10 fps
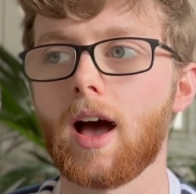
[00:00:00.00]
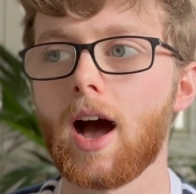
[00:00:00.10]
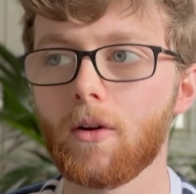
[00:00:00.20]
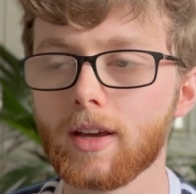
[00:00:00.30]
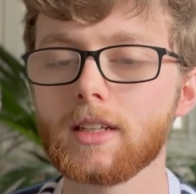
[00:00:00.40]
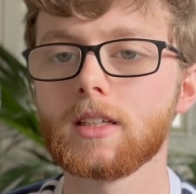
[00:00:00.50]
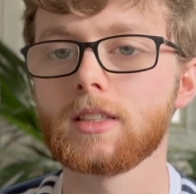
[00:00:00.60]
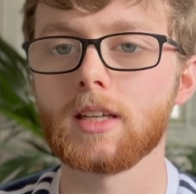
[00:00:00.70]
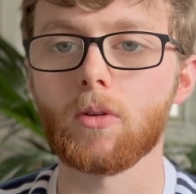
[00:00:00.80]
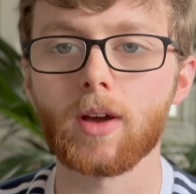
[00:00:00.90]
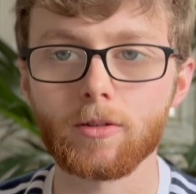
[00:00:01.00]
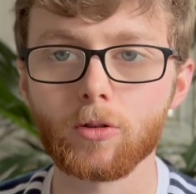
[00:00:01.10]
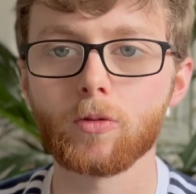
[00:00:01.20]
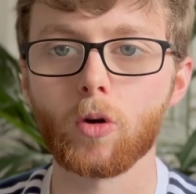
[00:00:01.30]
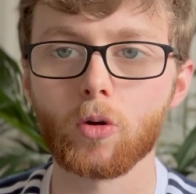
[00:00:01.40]
I like to see a
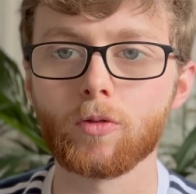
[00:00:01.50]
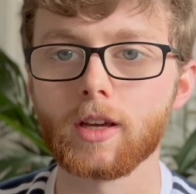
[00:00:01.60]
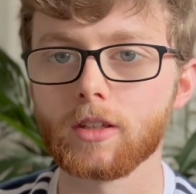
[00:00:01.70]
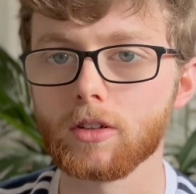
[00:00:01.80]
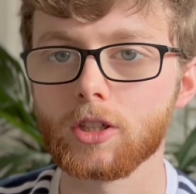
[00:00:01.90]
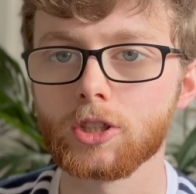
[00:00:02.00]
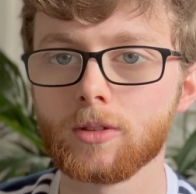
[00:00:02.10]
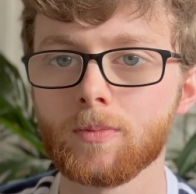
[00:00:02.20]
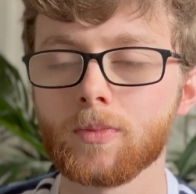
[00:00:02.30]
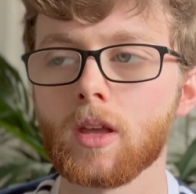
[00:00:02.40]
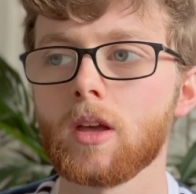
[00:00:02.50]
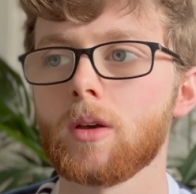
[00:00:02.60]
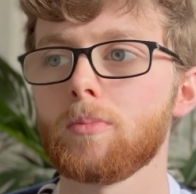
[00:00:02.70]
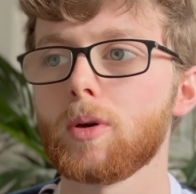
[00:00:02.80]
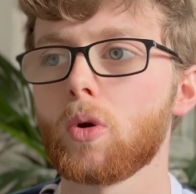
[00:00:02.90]
level of auto-regulation,
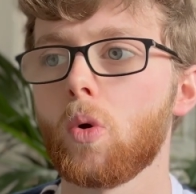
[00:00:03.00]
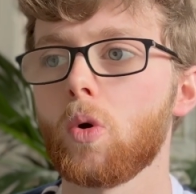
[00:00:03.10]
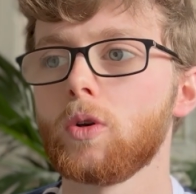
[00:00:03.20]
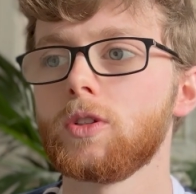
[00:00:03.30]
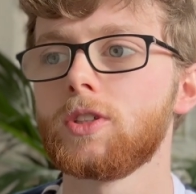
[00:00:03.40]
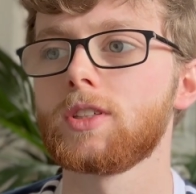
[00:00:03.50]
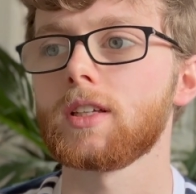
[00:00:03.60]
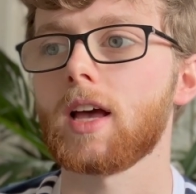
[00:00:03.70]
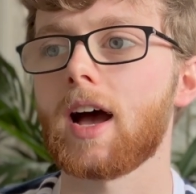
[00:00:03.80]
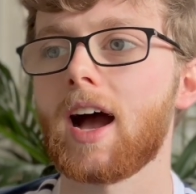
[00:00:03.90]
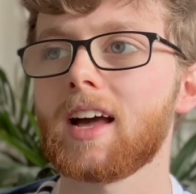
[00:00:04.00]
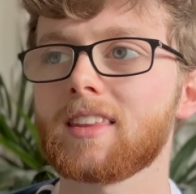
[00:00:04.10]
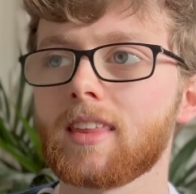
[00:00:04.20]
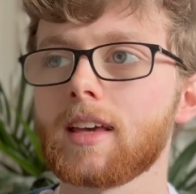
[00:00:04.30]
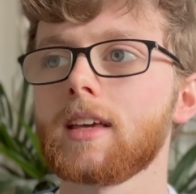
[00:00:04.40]
because I
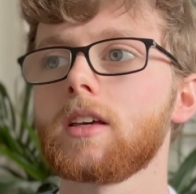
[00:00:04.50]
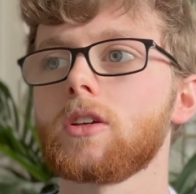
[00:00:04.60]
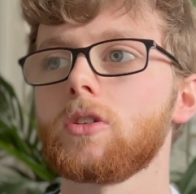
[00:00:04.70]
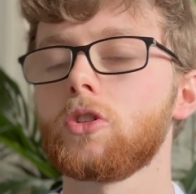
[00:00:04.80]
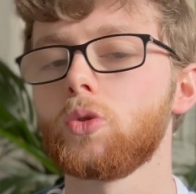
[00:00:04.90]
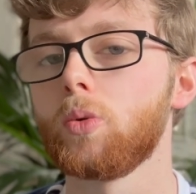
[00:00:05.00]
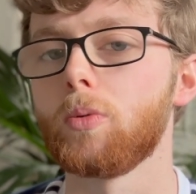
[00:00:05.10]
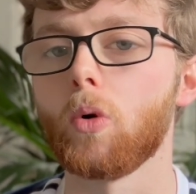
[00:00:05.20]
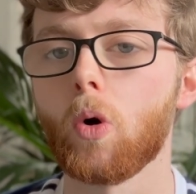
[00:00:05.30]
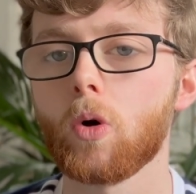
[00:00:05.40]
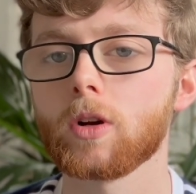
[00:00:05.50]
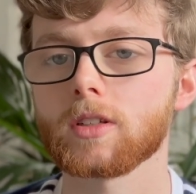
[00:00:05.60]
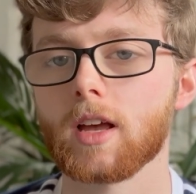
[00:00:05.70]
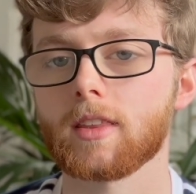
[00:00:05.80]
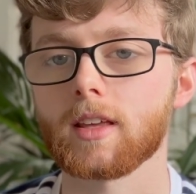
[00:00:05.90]
think Joe
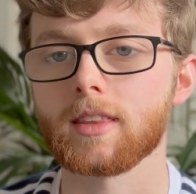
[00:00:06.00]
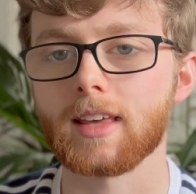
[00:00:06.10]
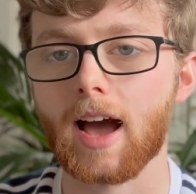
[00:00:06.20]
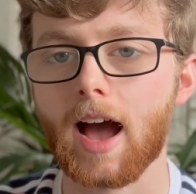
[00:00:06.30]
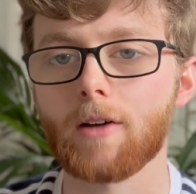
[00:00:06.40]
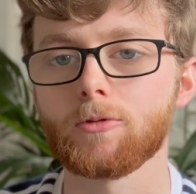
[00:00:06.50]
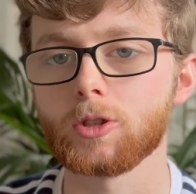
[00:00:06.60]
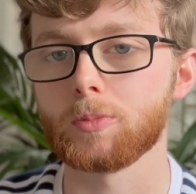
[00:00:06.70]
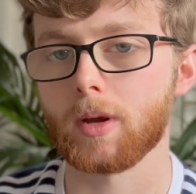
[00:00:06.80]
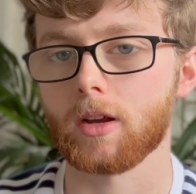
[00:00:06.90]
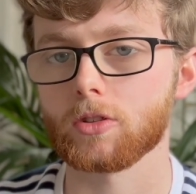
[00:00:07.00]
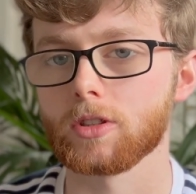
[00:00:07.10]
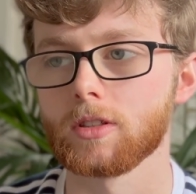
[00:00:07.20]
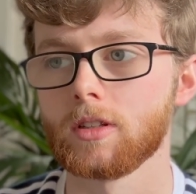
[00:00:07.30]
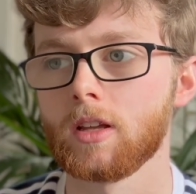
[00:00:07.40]
Blogs, I think the average
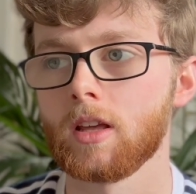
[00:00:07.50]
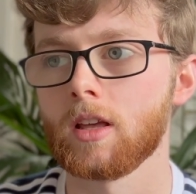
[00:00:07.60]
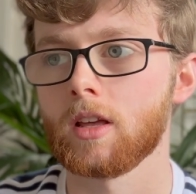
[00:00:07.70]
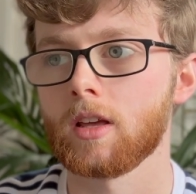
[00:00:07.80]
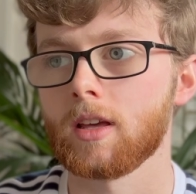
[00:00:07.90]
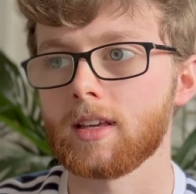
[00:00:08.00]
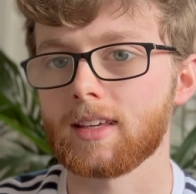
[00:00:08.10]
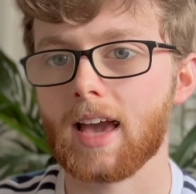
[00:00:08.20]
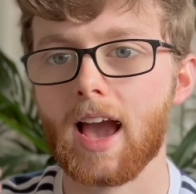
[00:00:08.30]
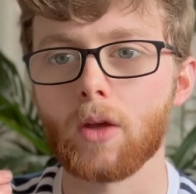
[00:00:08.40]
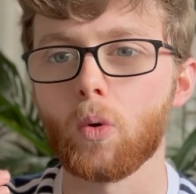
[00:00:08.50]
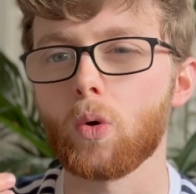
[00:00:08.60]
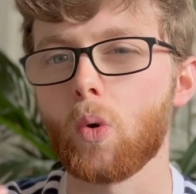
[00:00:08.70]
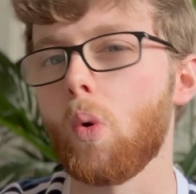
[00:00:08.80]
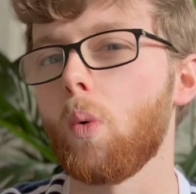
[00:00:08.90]
person
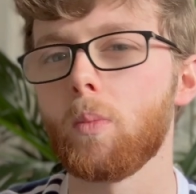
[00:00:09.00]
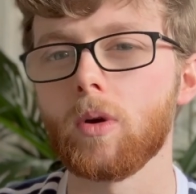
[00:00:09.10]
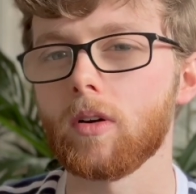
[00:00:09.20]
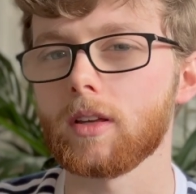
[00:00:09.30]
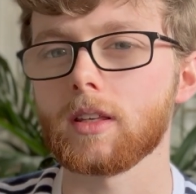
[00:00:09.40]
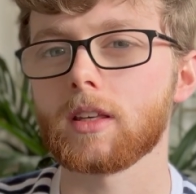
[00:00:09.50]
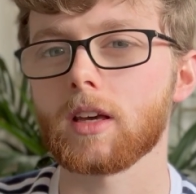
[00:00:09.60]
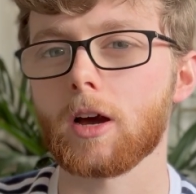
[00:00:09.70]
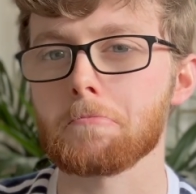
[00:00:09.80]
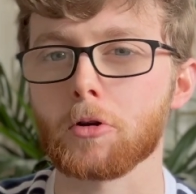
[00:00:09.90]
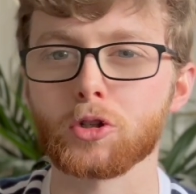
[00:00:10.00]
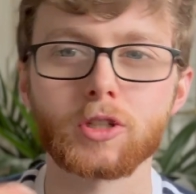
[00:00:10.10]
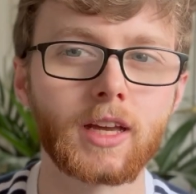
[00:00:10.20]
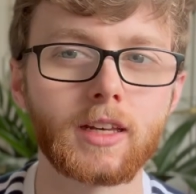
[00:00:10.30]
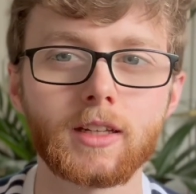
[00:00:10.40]
cannot cope with like a
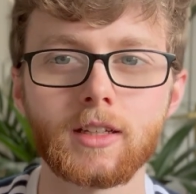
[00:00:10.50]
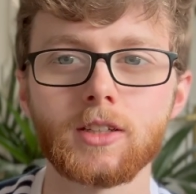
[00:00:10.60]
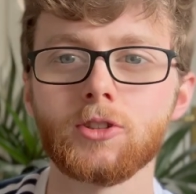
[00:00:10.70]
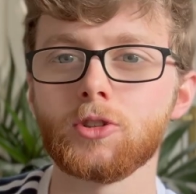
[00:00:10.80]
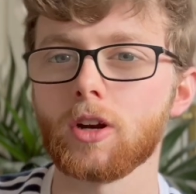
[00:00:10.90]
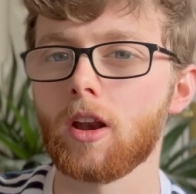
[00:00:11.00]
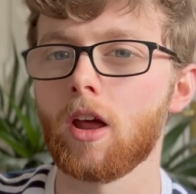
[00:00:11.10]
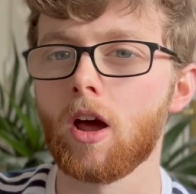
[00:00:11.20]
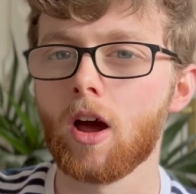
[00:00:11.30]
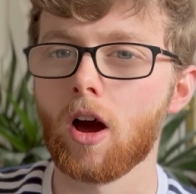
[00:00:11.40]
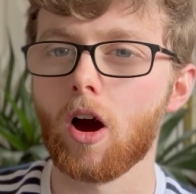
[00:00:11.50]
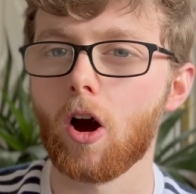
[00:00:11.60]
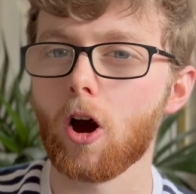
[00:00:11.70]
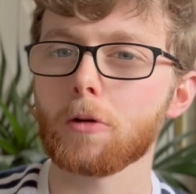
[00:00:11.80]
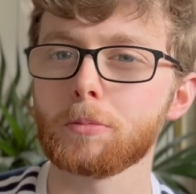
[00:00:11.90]
percentage or an
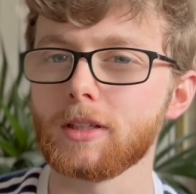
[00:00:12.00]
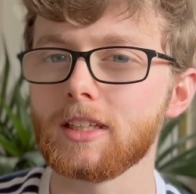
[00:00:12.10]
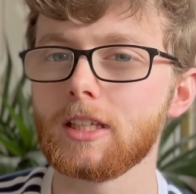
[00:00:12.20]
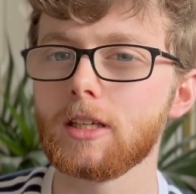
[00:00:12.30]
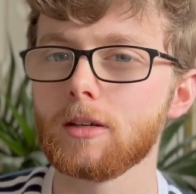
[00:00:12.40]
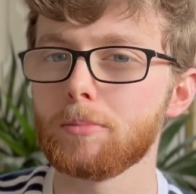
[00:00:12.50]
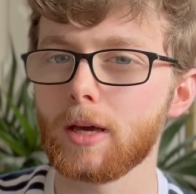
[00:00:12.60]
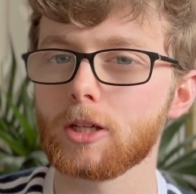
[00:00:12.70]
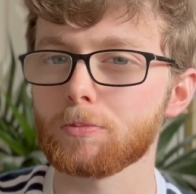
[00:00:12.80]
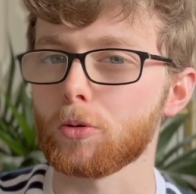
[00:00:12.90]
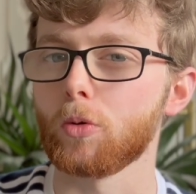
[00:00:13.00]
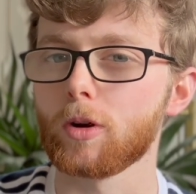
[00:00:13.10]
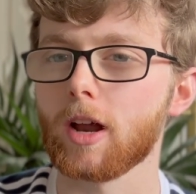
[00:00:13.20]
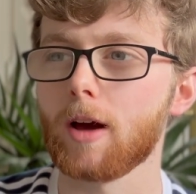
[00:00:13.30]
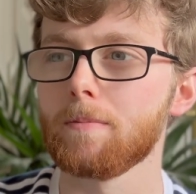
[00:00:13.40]
RPE based
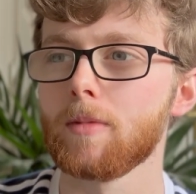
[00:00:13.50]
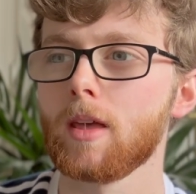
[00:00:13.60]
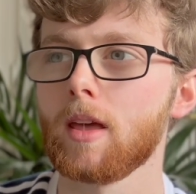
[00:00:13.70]
program